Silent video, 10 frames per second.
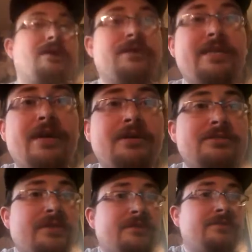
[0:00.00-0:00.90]
Now in
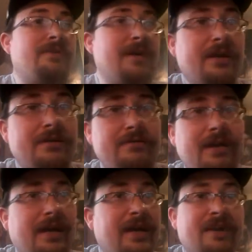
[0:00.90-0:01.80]
chapter 5,
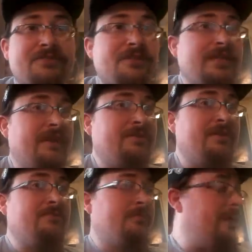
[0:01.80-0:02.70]
I actually
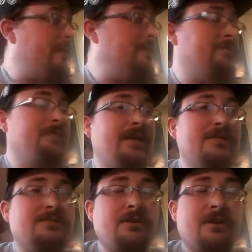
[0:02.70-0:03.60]
haven't read into
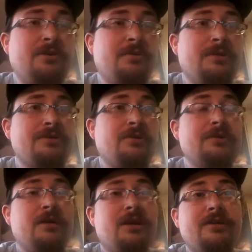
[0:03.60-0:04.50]
yet, so I don't know what's
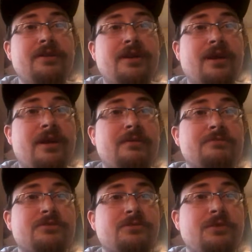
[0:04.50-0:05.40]
going on.
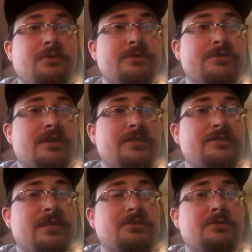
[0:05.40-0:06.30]
So we will discuss
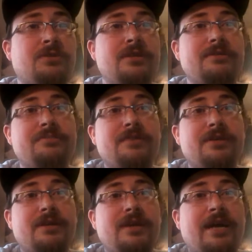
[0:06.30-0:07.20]
that shortly.
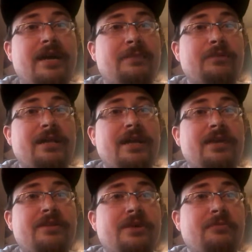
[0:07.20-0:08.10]
I'm
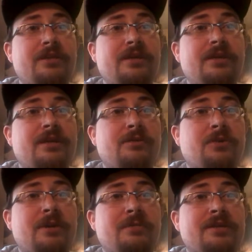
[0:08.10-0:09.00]
glad that we were
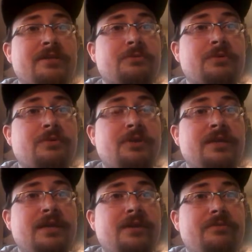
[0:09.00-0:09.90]
able to get the
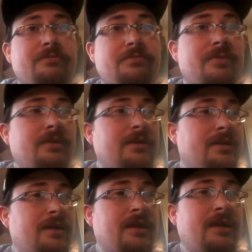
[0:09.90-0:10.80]
recording in.
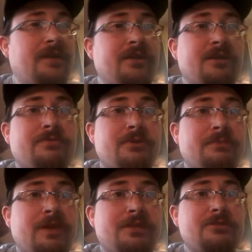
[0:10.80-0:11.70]
Thank you for your
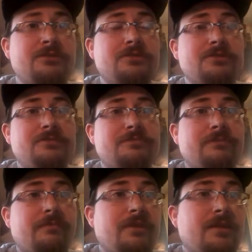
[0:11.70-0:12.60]
patience.
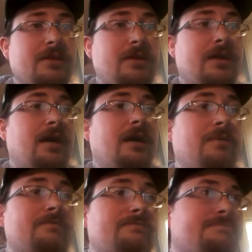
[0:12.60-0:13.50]

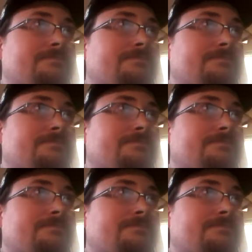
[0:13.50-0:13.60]
Well,